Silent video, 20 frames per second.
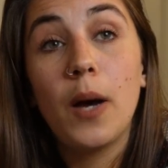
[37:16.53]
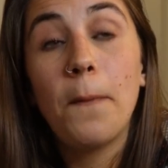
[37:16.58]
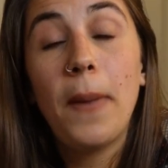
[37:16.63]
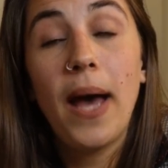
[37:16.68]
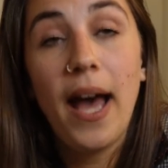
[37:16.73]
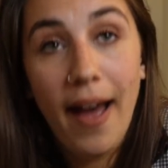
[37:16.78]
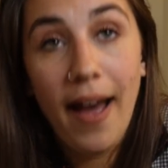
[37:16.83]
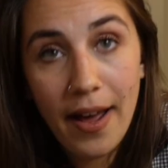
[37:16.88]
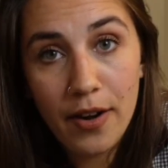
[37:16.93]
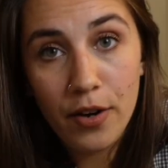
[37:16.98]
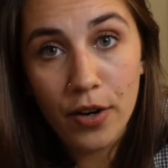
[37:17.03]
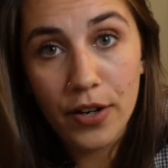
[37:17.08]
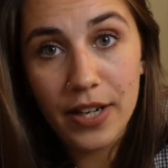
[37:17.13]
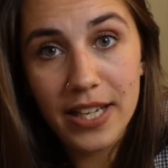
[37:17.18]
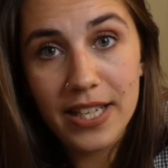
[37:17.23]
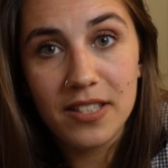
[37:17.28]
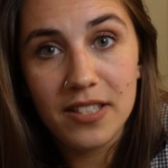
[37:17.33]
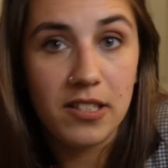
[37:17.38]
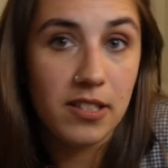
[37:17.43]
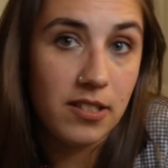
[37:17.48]
pattern
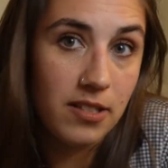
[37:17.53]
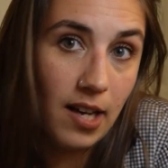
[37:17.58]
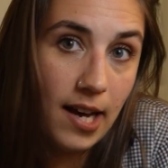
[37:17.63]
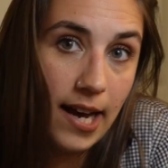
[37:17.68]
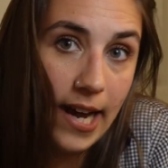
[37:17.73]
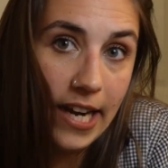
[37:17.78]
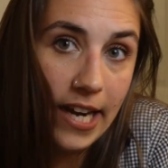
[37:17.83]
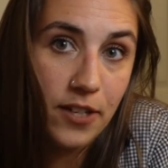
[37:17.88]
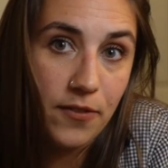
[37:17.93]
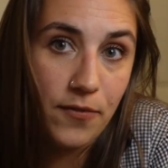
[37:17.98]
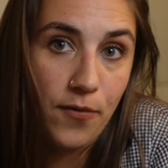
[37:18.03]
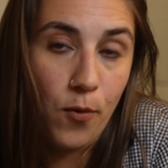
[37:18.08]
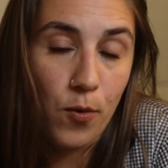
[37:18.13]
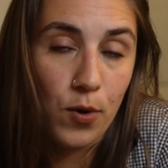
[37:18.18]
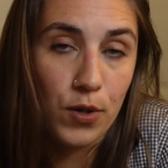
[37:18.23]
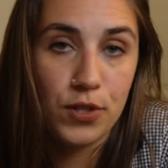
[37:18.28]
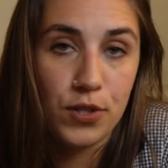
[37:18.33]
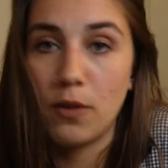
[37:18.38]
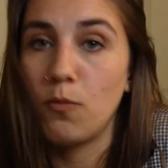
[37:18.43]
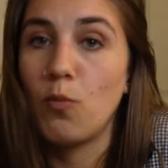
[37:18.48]
is designed
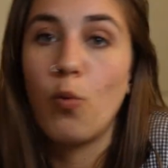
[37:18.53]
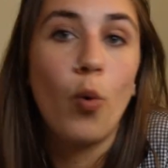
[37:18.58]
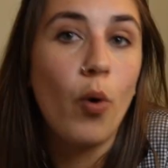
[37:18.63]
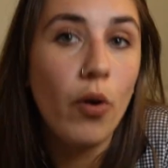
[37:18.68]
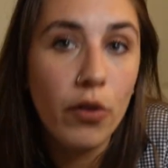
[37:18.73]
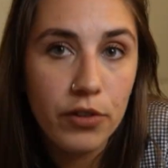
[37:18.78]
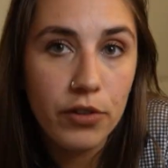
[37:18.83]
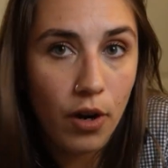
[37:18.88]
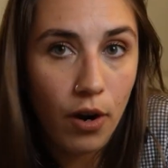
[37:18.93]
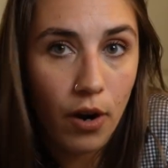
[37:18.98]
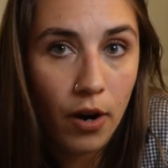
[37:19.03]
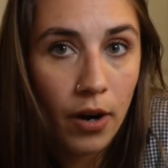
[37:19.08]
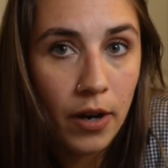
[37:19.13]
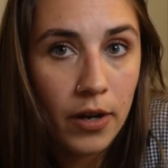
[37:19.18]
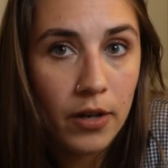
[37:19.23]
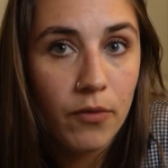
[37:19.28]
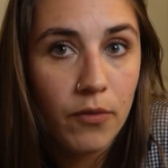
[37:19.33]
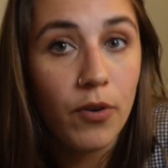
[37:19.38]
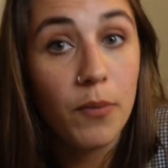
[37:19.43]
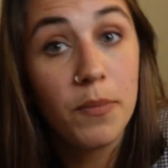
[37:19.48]
for some wool
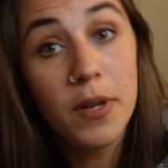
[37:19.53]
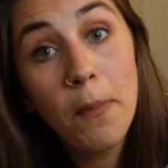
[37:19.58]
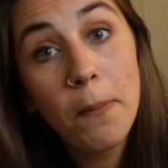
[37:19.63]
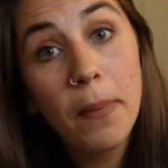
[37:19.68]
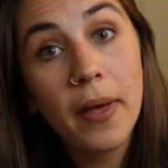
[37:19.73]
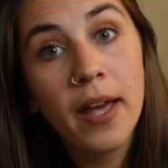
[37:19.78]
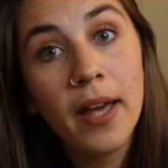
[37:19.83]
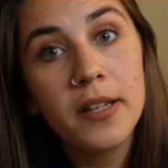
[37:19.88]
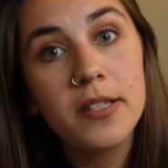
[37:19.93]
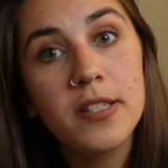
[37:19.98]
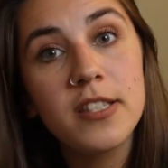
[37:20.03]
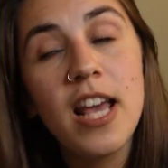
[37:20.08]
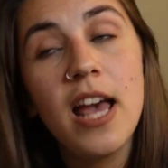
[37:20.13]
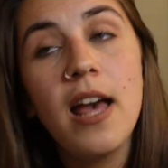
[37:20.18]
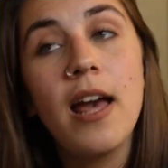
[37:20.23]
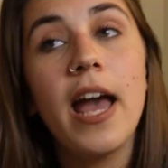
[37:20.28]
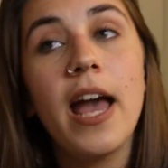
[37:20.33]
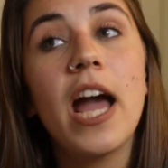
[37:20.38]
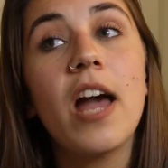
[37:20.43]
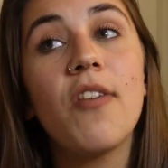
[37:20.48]
yarn from Knit Picks,
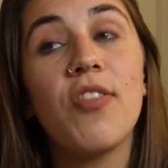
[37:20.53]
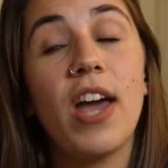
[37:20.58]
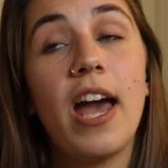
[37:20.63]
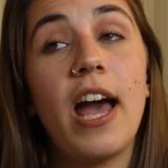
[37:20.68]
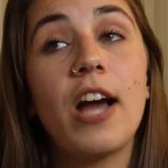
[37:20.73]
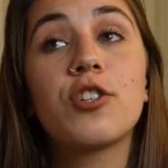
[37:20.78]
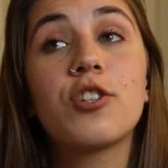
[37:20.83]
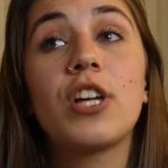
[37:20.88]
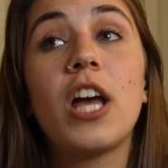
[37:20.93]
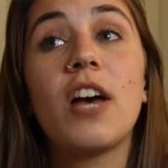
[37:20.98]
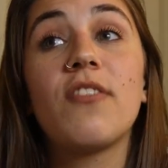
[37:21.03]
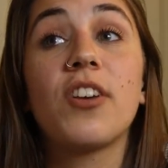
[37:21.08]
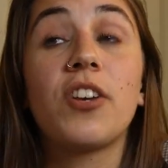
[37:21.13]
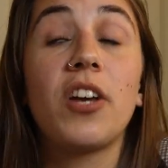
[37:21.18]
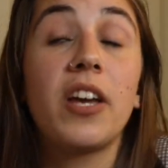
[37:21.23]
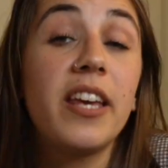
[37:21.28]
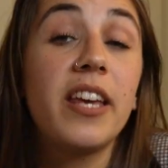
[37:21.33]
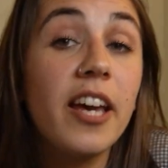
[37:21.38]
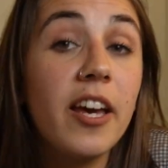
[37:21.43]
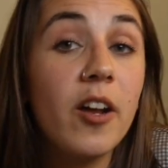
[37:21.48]
and they actually have like a
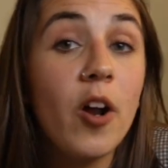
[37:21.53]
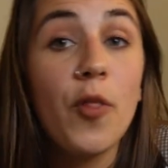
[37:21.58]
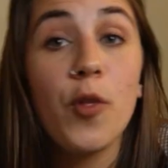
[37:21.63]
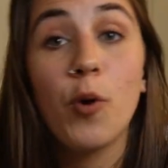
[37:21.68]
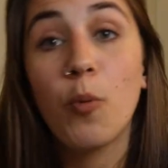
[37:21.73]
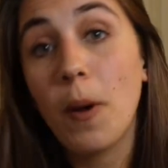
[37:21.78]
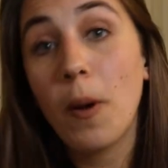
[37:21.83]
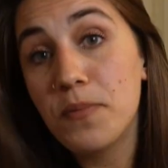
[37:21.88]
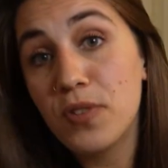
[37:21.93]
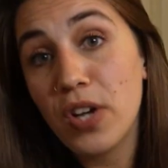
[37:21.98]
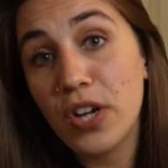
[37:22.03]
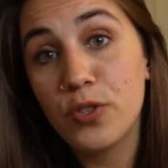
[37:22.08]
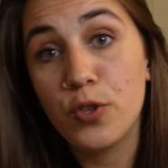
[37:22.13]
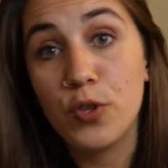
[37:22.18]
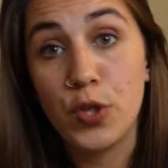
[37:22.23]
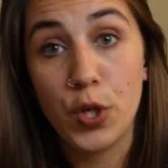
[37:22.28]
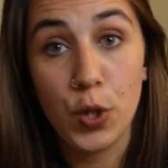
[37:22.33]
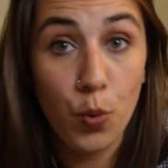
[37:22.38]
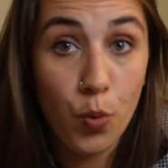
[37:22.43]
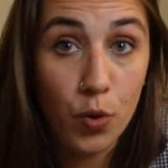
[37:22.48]
kit on their website so
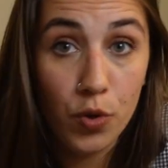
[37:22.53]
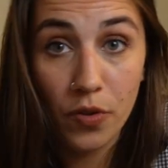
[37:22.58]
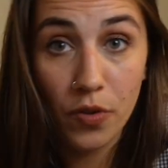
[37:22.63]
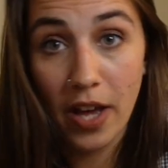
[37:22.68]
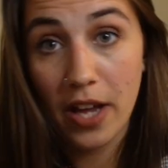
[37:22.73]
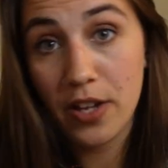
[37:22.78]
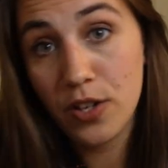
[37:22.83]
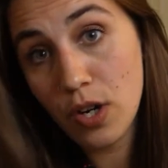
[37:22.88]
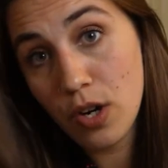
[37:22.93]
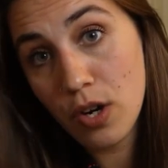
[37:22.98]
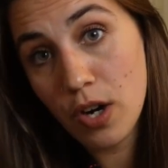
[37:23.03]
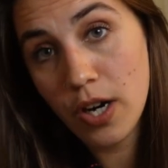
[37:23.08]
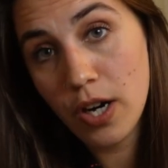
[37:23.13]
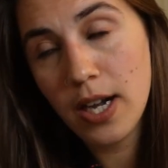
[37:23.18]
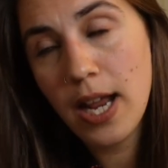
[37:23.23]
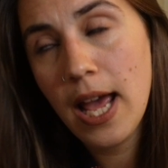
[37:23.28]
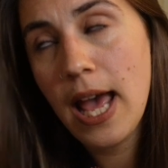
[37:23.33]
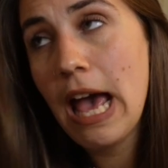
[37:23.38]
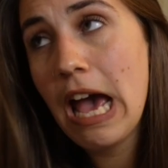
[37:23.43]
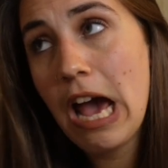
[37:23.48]
you can order that yarn.
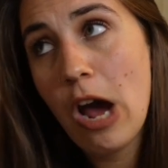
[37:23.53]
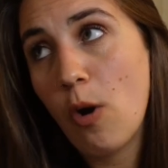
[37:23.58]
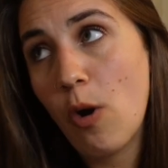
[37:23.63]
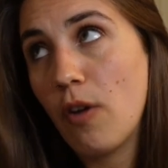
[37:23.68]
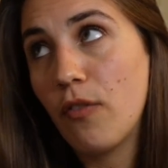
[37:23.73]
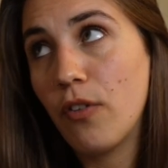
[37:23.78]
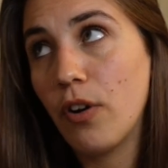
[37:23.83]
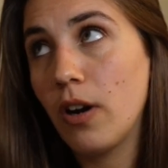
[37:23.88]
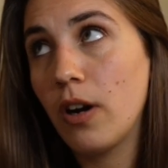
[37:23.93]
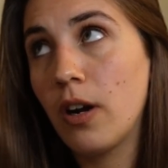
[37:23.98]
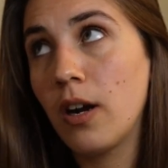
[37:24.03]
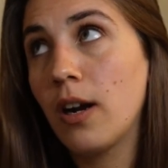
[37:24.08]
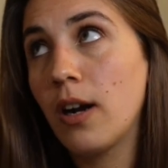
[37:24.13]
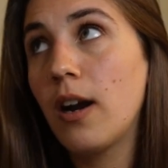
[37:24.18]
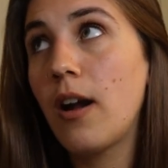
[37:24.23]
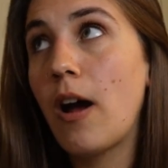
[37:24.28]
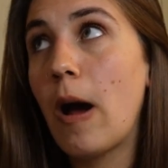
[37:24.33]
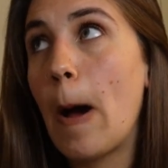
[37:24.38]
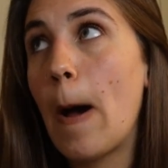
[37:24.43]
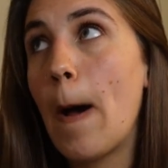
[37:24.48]

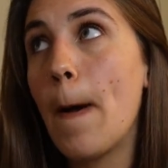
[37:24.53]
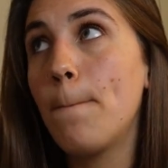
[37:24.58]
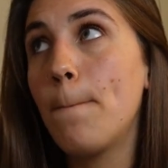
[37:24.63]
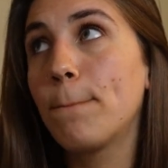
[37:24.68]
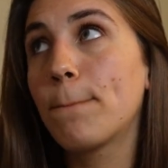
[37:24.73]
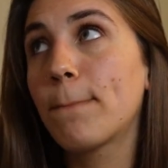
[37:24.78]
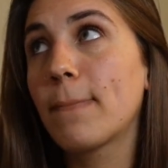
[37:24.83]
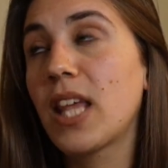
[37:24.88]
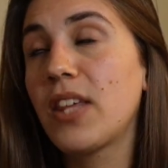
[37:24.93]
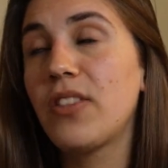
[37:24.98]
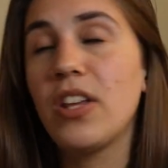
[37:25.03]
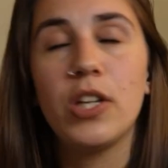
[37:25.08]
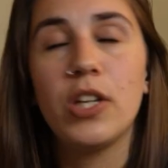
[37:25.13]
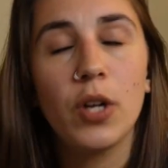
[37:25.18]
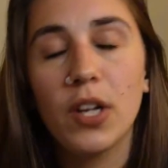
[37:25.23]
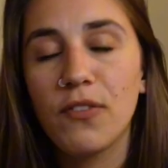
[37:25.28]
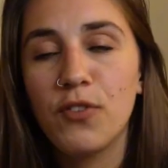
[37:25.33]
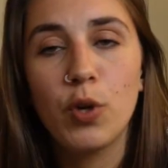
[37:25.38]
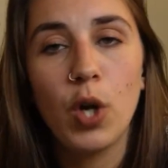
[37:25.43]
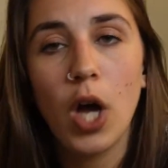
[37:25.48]
However, they don't
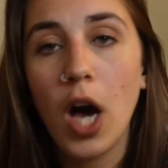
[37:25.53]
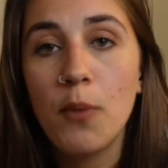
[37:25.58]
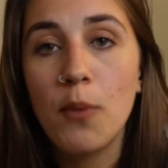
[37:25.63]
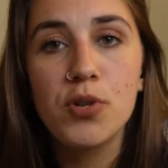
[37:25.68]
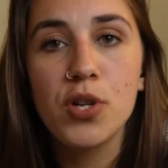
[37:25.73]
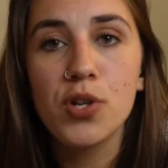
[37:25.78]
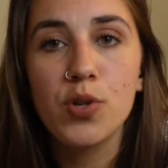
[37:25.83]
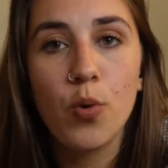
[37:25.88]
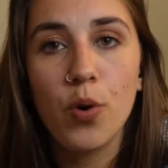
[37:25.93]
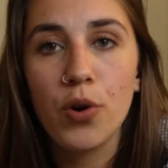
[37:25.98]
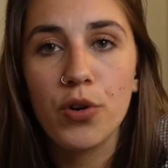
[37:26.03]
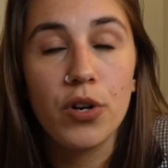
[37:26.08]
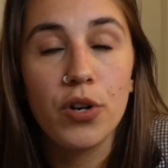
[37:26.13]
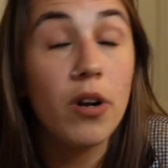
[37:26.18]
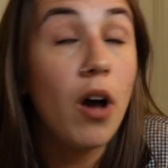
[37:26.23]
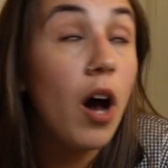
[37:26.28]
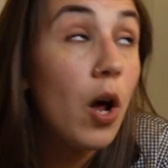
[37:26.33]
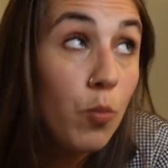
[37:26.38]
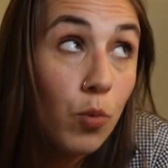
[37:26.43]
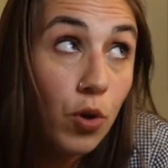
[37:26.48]
give you an option to order
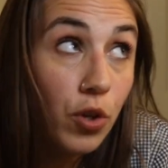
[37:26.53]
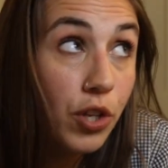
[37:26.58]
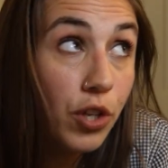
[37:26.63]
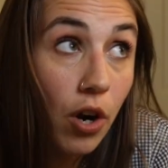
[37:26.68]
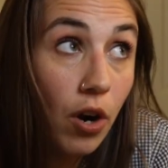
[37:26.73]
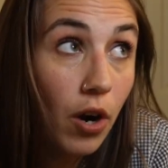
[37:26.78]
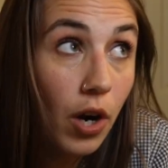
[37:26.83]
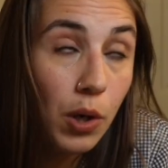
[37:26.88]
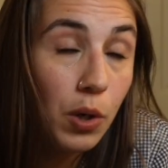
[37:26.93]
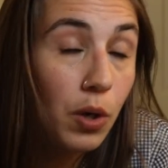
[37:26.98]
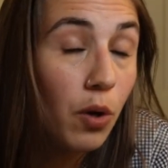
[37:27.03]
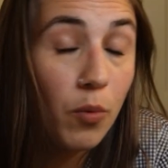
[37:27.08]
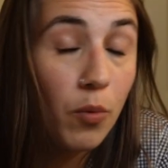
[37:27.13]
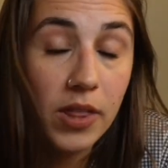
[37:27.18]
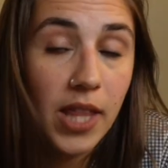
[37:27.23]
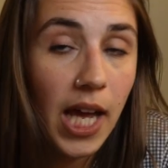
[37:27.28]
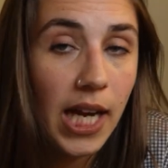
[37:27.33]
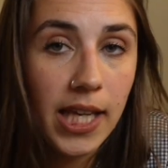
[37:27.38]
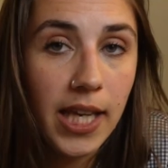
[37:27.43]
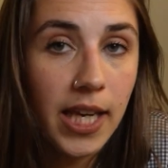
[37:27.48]
non-wool yarn with
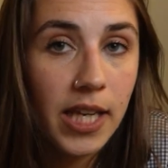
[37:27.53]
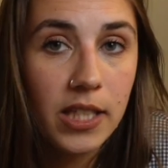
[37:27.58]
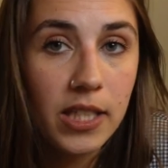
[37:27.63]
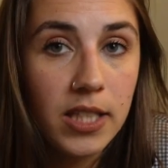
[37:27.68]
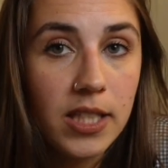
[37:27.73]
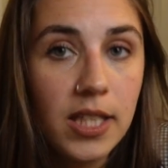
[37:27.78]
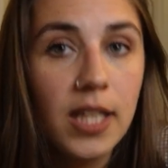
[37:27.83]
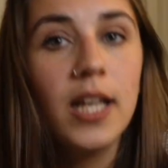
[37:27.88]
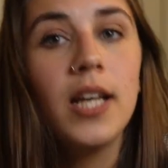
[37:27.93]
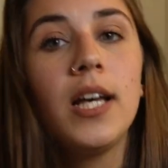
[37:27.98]
that kit,